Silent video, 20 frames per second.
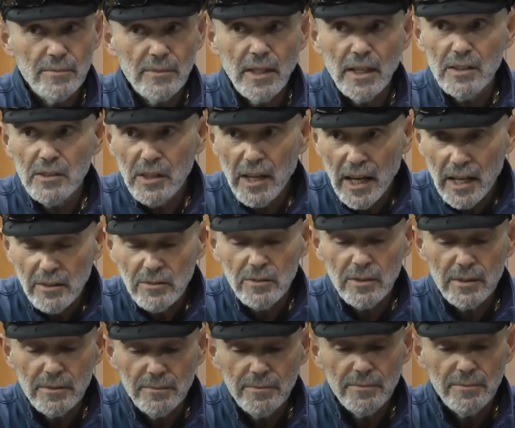and
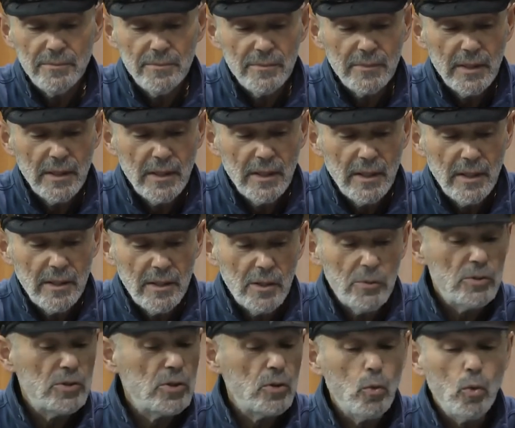yet
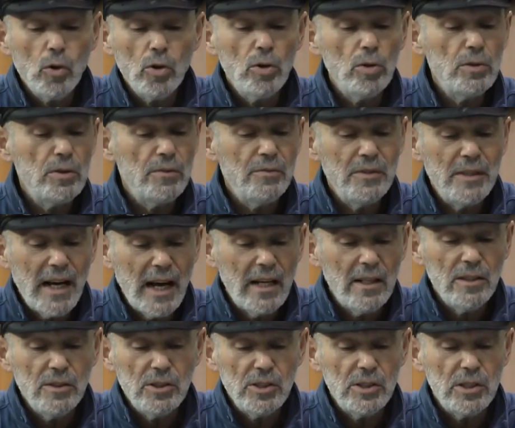there is a world of
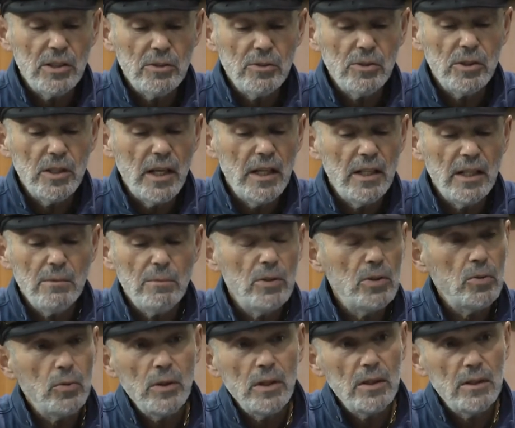knowledge and understanding
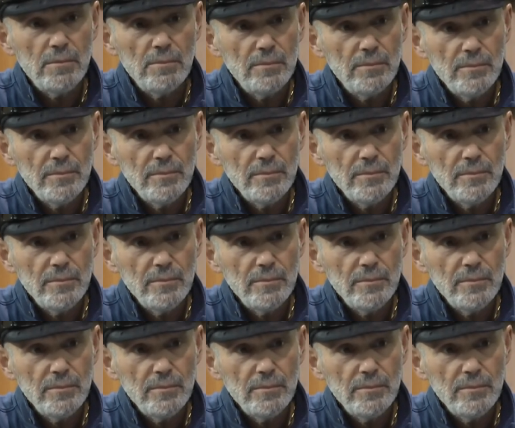between them.